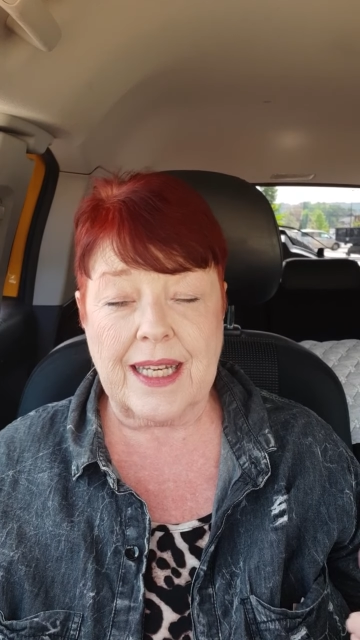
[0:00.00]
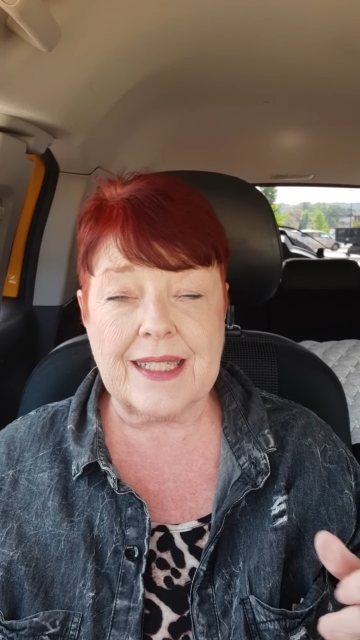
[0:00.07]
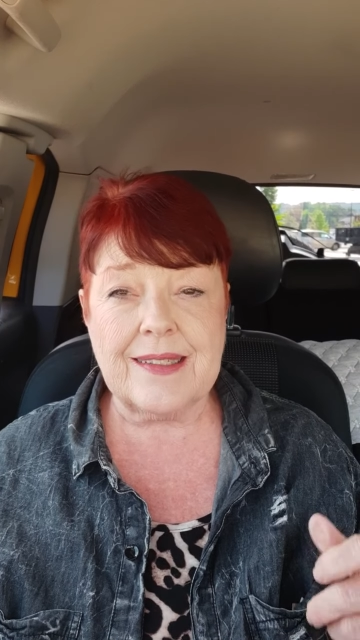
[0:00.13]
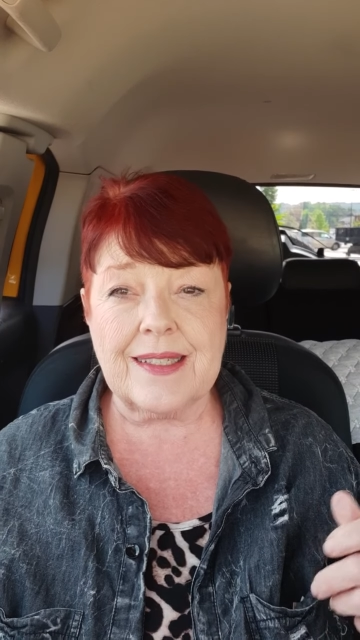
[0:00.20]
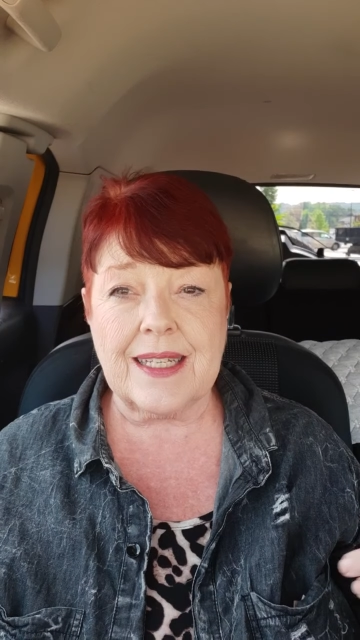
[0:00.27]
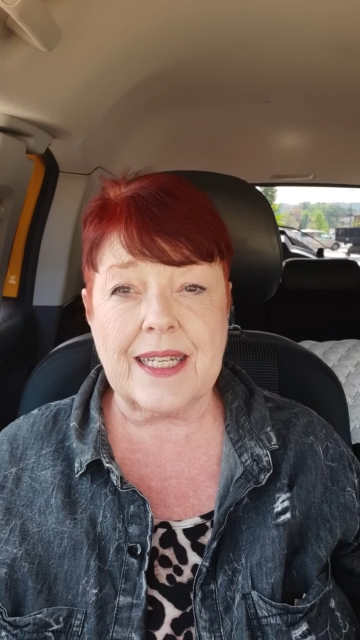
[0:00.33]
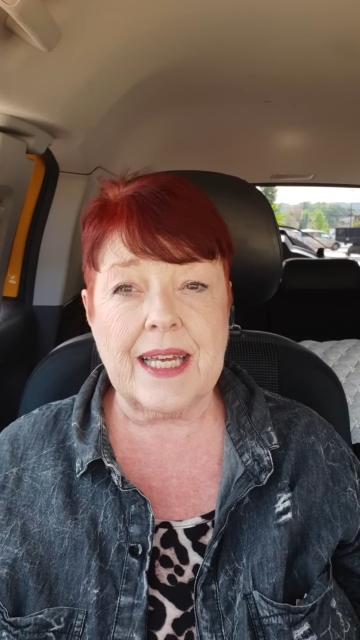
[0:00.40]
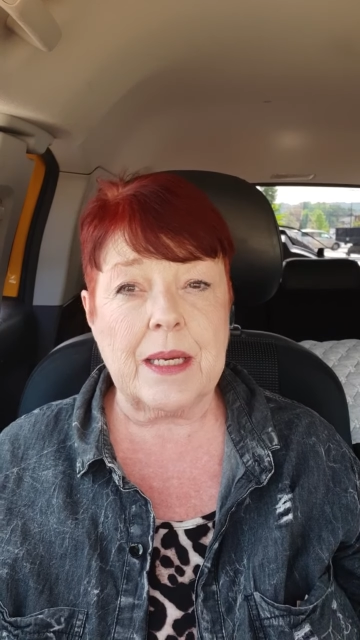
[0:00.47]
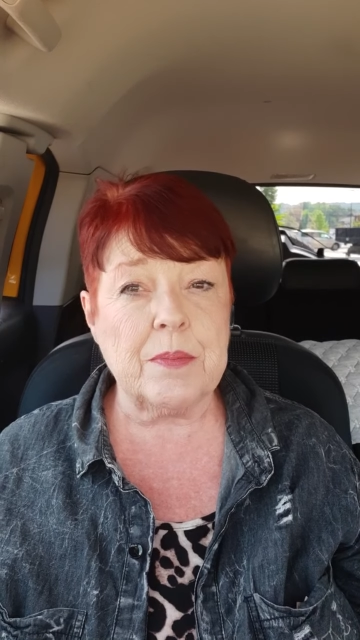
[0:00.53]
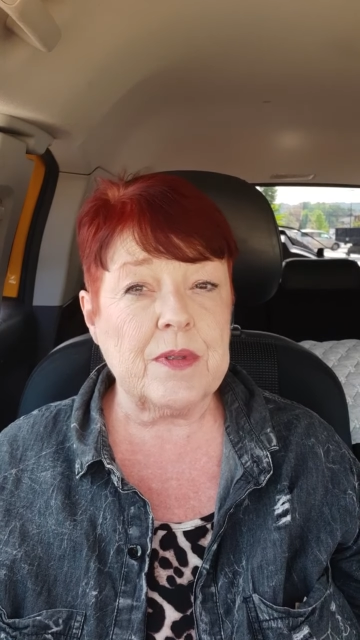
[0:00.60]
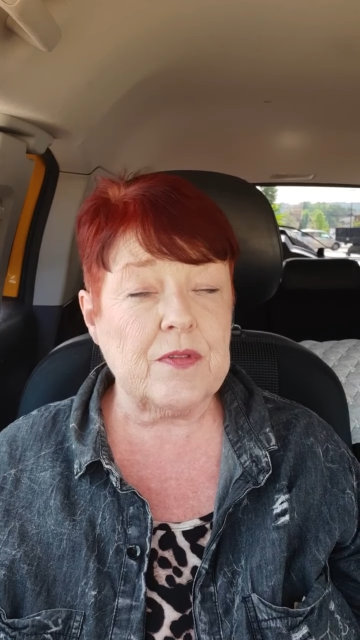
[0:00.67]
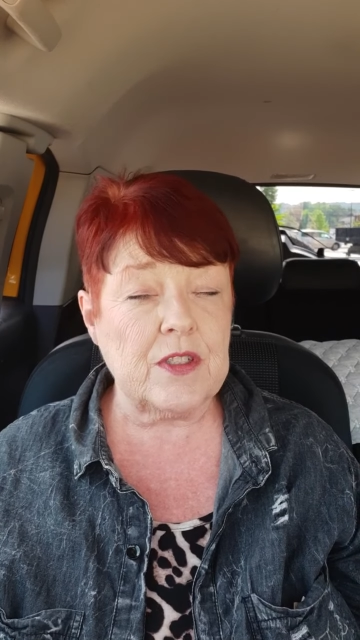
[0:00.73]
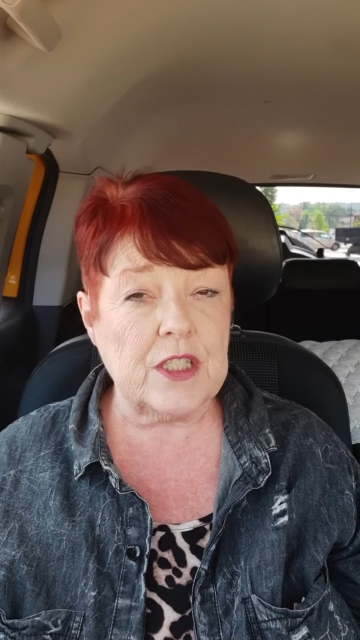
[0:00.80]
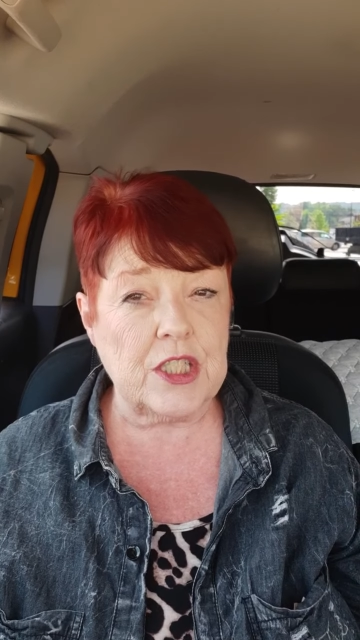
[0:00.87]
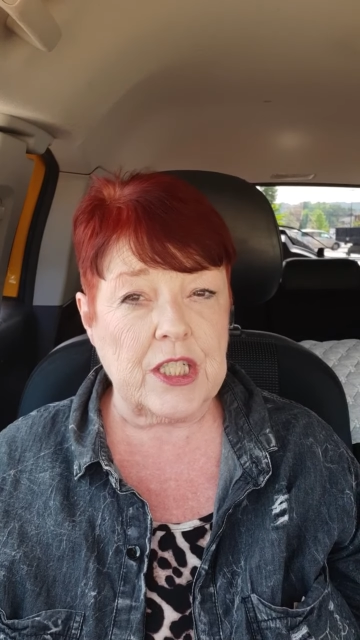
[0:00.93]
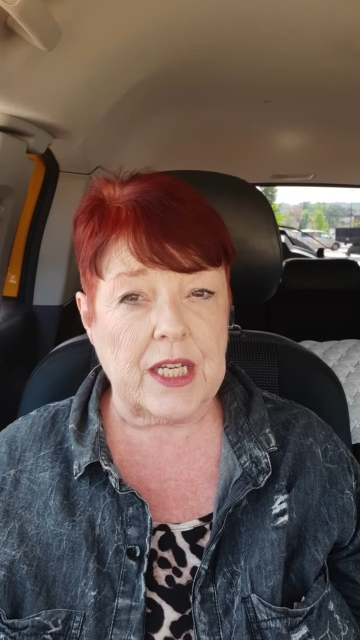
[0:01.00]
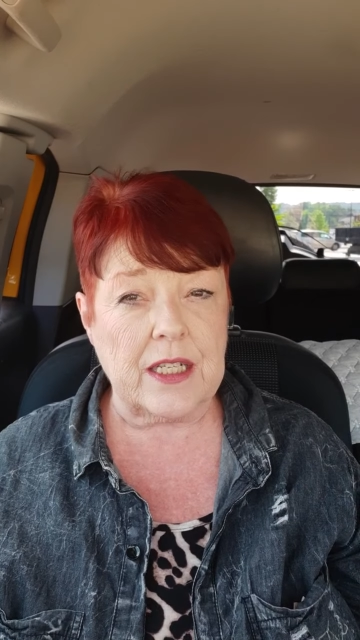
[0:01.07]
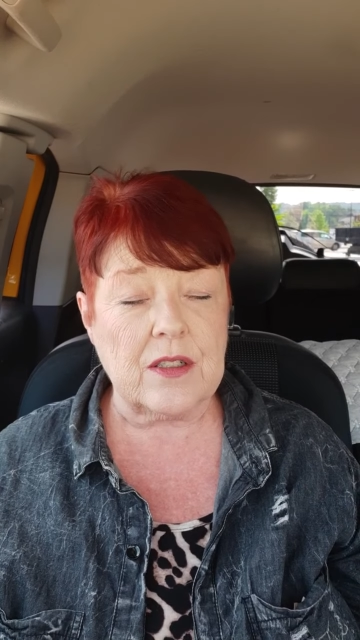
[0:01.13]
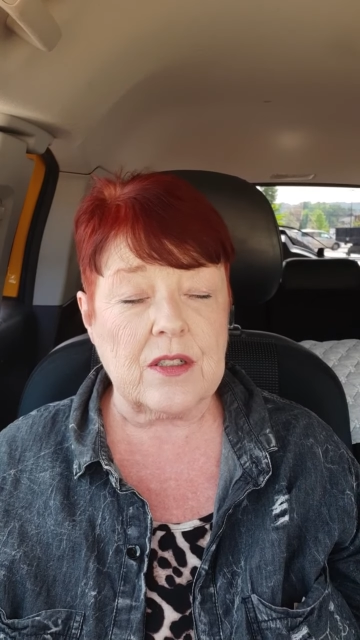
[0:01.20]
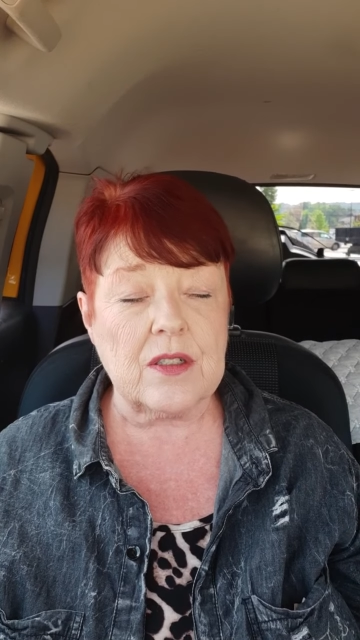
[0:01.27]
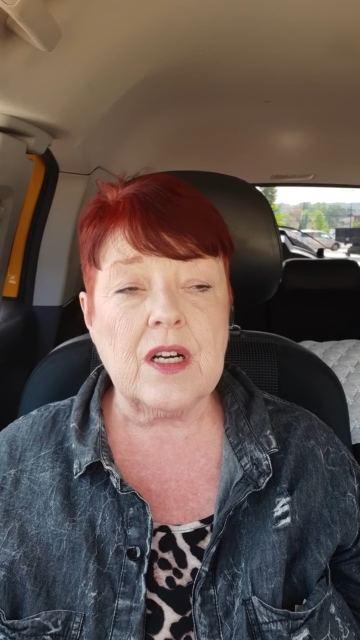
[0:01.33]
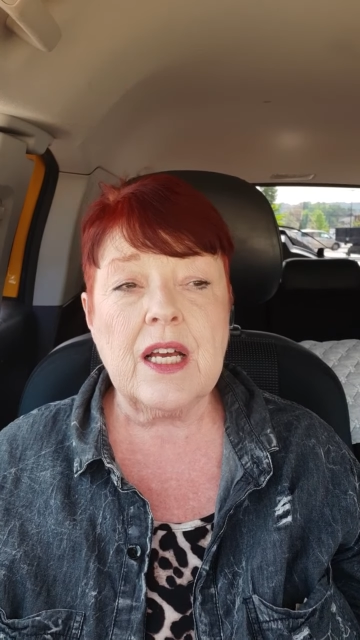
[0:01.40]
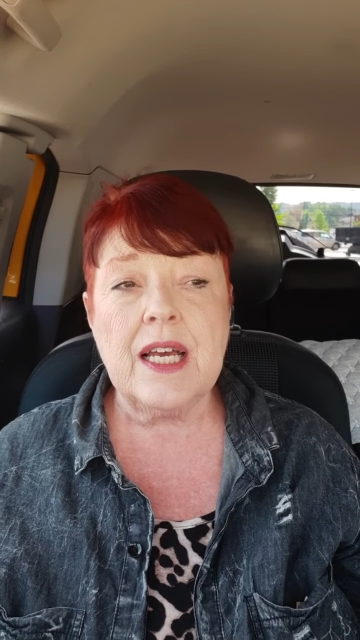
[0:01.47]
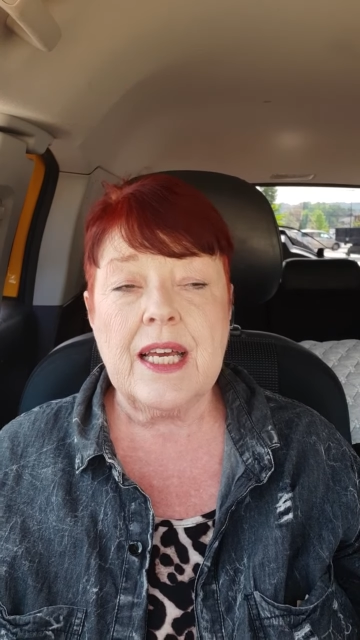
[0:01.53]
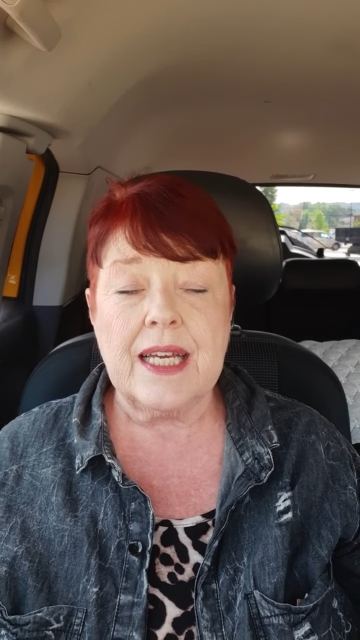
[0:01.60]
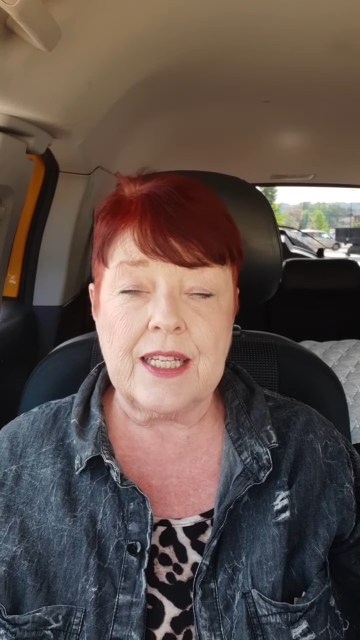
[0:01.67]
That's the name of the channel